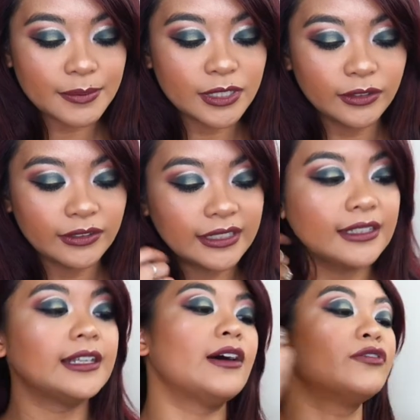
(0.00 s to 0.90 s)
absolutely
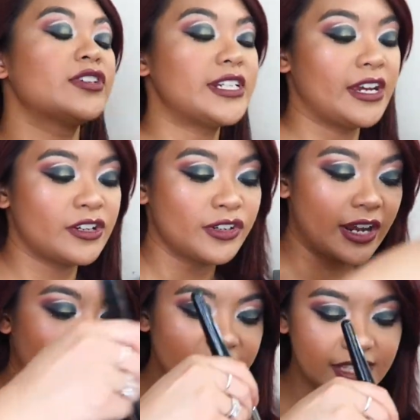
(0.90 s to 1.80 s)
love Rodeo
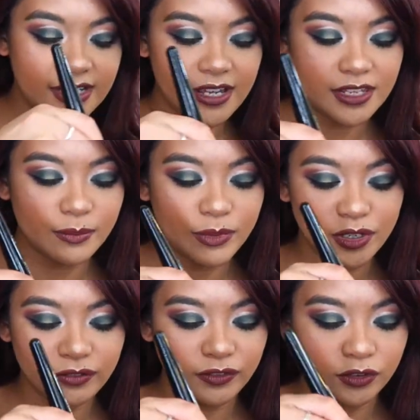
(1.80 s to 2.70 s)
Drive. It's another
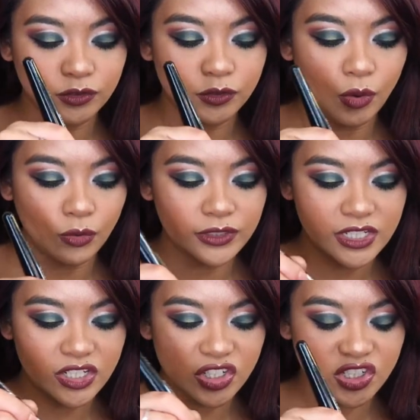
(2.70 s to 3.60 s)
beautiful
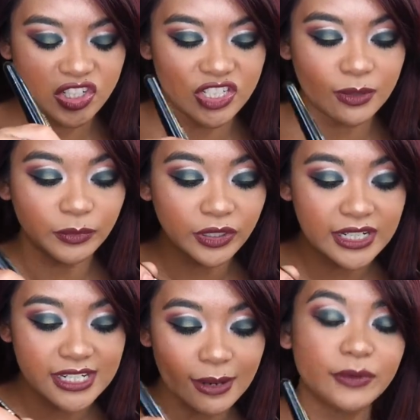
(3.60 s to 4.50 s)
golden
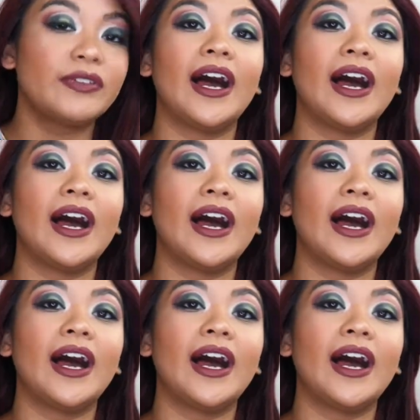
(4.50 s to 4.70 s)
shimmery type of